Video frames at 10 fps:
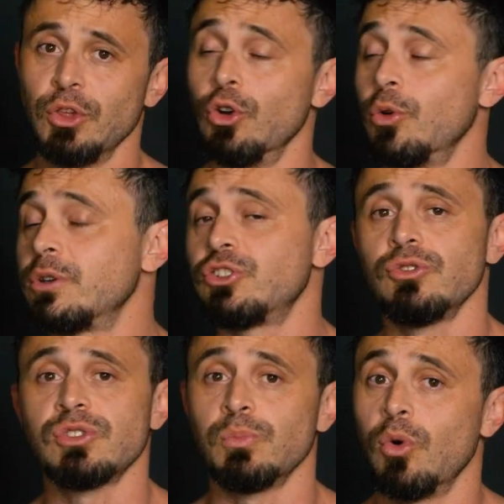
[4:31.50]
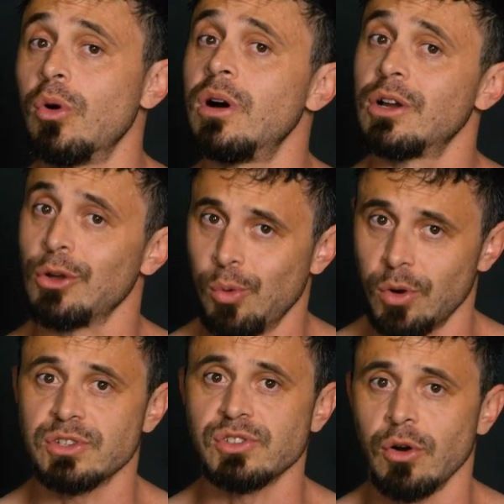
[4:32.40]
you'll produce more
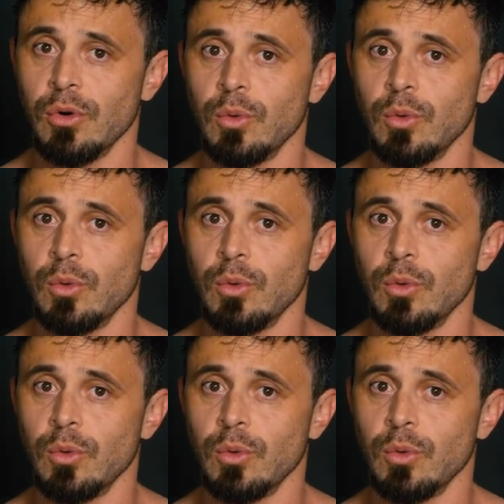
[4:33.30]
cortisol,